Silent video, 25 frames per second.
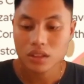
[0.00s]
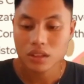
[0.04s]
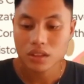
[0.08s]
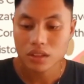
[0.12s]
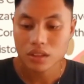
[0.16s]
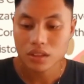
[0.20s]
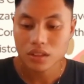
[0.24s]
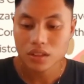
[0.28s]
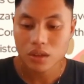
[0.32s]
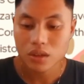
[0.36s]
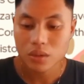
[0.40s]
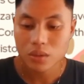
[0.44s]

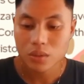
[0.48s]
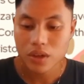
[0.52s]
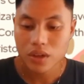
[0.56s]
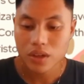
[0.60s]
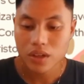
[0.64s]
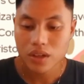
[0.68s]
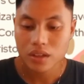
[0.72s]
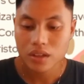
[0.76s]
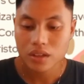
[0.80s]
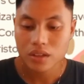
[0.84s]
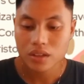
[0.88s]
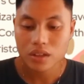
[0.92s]
In the
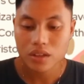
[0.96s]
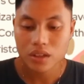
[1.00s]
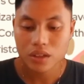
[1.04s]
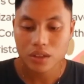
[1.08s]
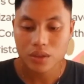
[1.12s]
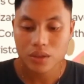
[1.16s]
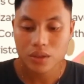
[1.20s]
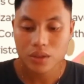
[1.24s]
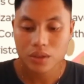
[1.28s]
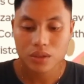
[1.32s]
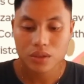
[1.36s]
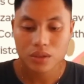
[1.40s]
way, the
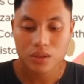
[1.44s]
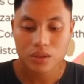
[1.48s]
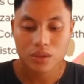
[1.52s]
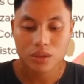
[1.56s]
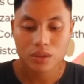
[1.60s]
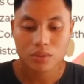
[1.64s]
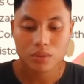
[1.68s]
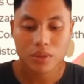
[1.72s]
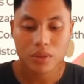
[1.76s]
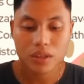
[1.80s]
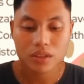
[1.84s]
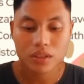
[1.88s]
youth
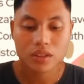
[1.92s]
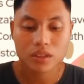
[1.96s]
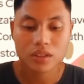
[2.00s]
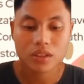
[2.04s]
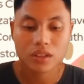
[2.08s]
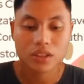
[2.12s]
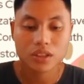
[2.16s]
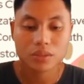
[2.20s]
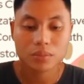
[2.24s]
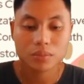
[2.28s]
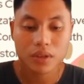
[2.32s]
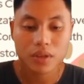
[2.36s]
could better
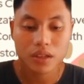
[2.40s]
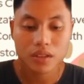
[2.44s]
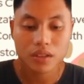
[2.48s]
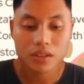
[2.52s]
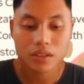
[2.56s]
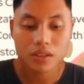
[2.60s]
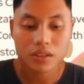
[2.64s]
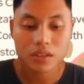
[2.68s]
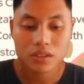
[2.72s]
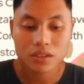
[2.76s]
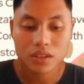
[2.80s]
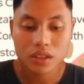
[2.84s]
expand
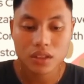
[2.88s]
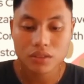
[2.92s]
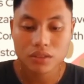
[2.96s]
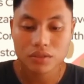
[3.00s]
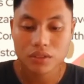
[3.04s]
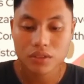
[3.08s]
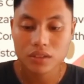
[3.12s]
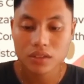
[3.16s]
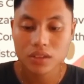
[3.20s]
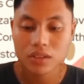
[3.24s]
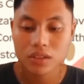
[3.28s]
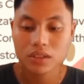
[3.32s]
their
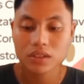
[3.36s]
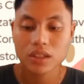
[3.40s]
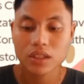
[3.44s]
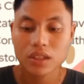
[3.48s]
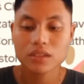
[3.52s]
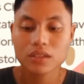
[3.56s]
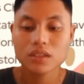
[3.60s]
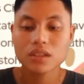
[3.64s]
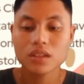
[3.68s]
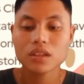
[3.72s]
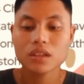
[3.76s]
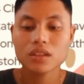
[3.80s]

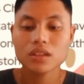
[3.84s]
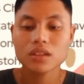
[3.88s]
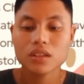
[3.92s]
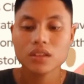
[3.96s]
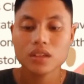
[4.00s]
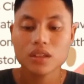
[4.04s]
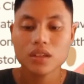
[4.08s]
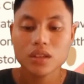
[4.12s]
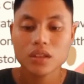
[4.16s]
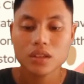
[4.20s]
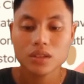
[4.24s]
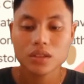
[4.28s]
self-understanding
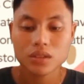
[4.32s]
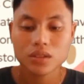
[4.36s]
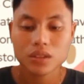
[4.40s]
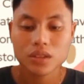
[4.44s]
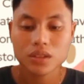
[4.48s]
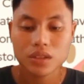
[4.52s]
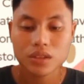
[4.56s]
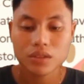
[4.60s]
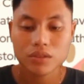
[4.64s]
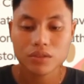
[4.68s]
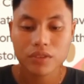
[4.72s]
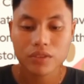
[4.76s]
through
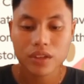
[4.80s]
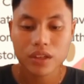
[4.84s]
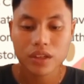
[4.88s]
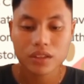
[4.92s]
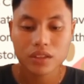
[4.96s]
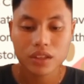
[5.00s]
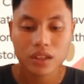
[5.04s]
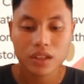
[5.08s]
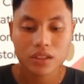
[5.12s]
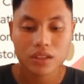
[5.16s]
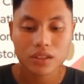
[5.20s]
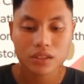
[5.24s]
their faith
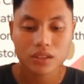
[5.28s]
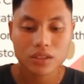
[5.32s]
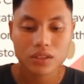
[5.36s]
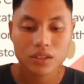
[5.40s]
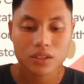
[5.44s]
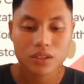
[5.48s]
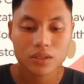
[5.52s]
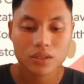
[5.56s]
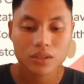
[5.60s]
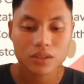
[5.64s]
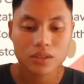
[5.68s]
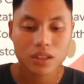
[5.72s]
as
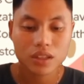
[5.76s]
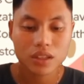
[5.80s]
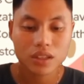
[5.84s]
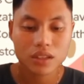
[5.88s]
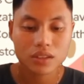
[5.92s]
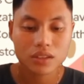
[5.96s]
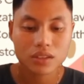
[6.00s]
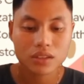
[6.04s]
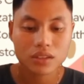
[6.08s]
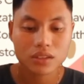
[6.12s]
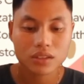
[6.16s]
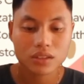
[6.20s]
renewed
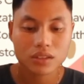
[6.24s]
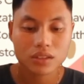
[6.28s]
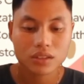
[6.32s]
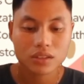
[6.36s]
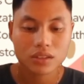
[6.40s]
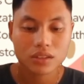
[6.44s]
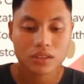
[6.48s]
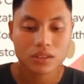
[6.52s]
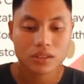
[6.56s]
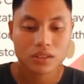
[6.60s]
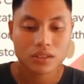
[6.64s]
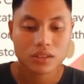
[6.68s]

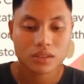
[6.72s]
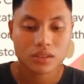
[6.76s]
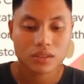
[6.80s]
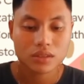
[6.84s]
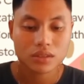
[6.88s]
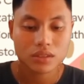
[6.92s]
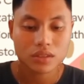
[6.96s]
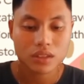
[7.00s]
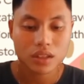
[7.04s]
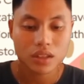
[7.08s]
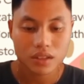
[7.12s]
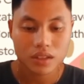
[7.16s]

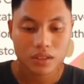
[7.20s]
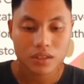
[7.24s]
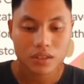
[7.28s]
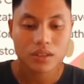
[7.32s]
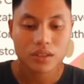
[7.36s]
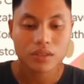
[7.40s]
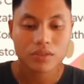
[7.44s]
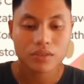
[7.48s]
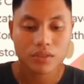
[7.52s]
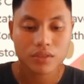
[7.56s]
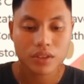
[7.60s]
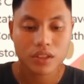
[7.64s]
and
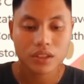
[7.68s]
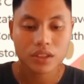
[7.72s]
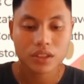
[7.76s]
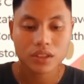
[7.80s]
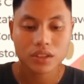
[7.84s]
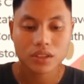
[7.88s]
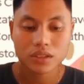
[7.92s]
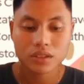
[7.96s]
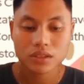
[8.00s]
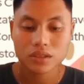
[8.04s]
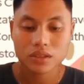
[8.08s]
refreshed